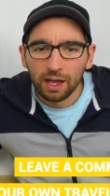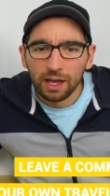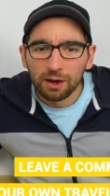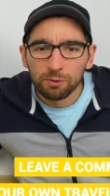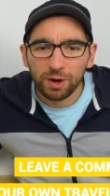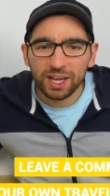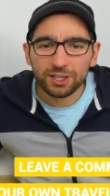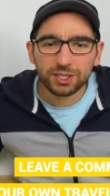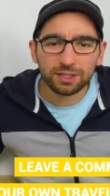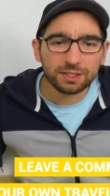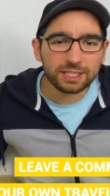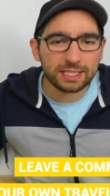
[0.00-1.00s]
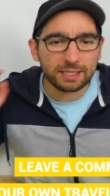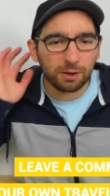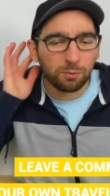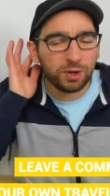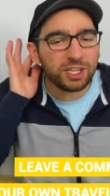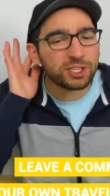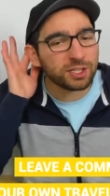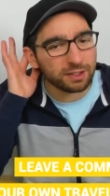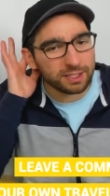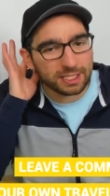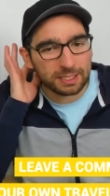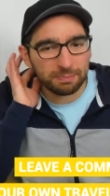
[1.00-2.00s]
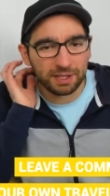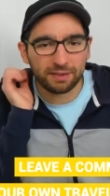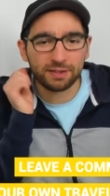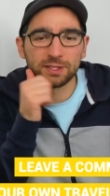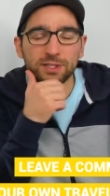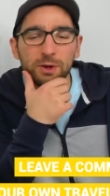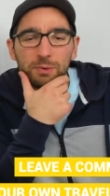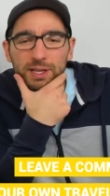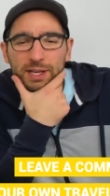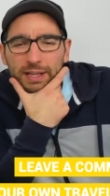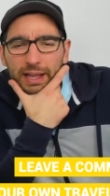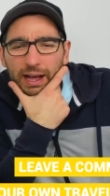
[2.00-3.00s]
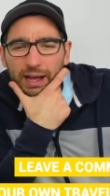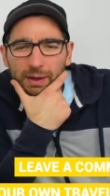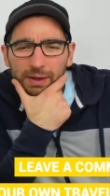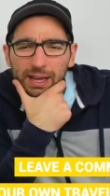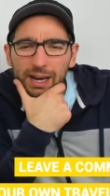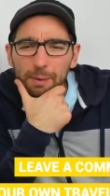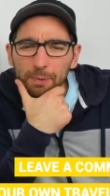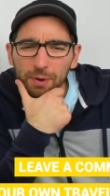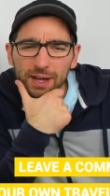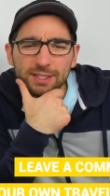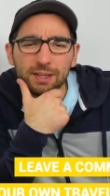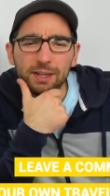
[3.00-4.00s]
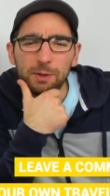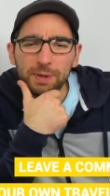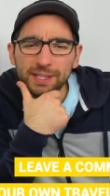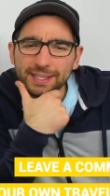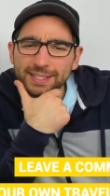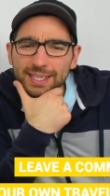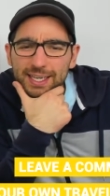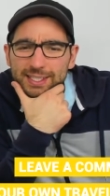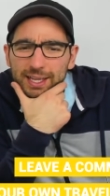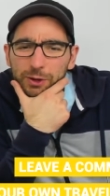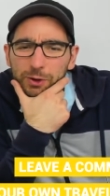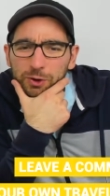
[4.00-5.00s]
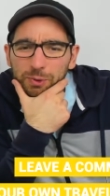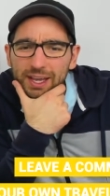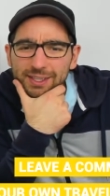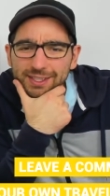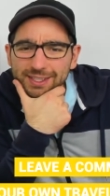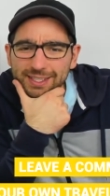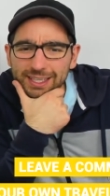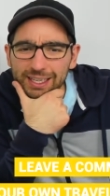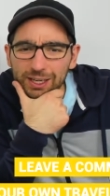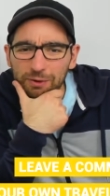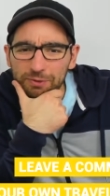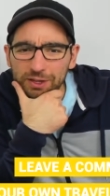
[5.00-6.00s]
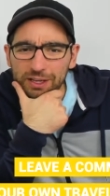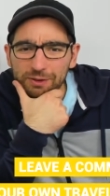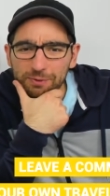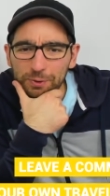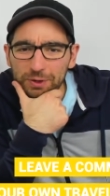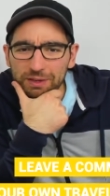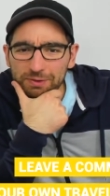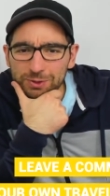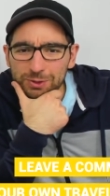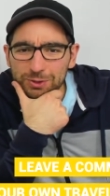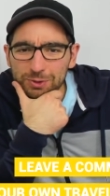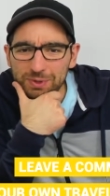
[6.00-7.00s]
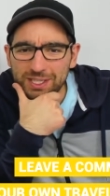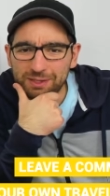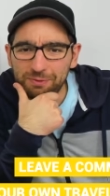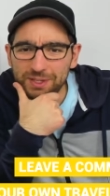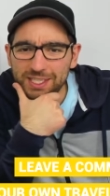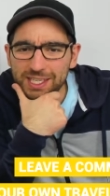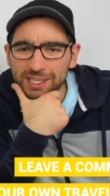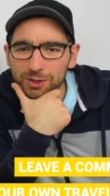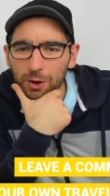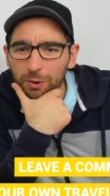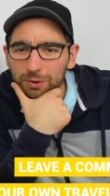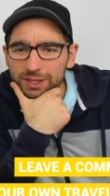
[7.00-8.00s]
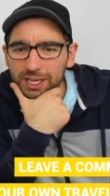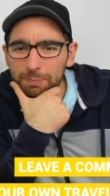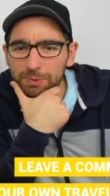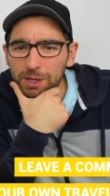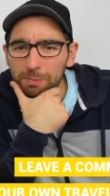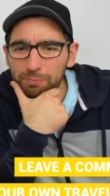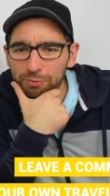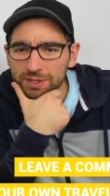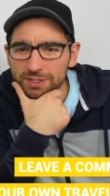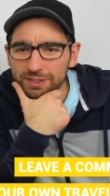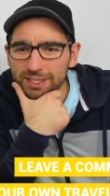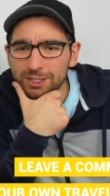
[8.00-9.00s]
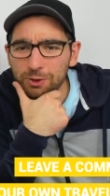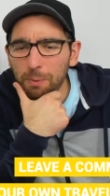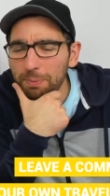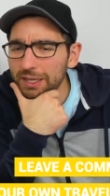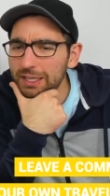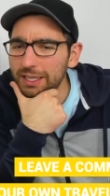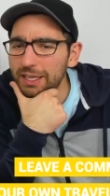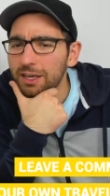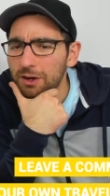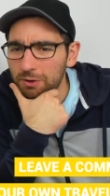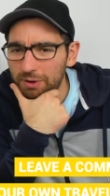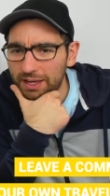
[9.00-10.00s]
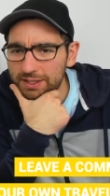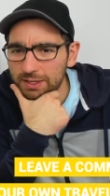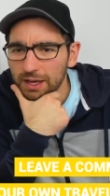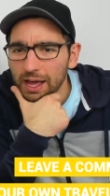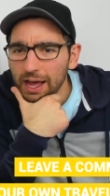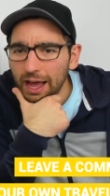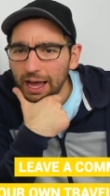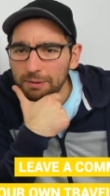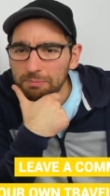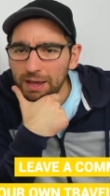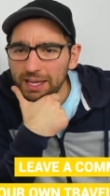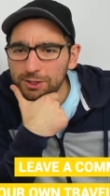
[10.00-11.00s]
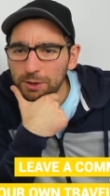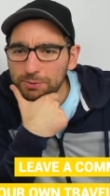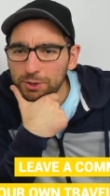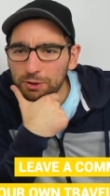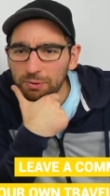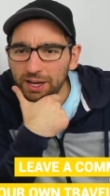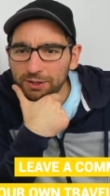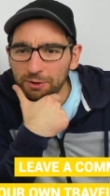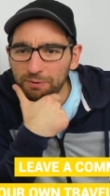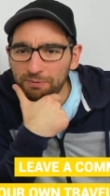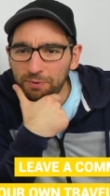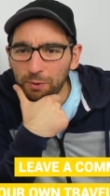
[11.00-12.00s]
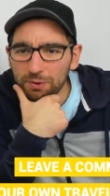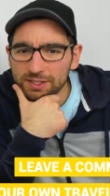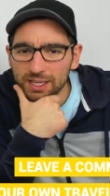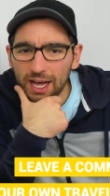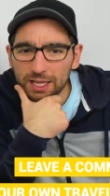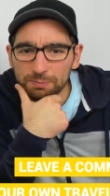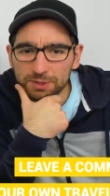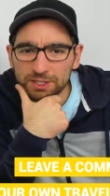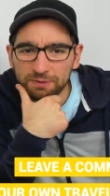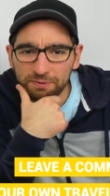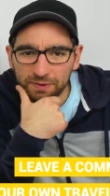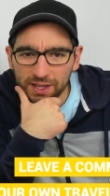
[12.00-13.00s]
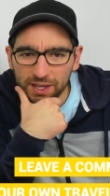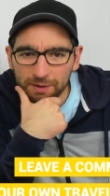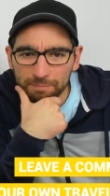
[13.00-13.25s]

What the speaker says: Rachel Smith, elaborates a little bit and says that a great deal of the info given to tourists visiting the old Napier prison is completely incorrect and made up to create a false atmosphere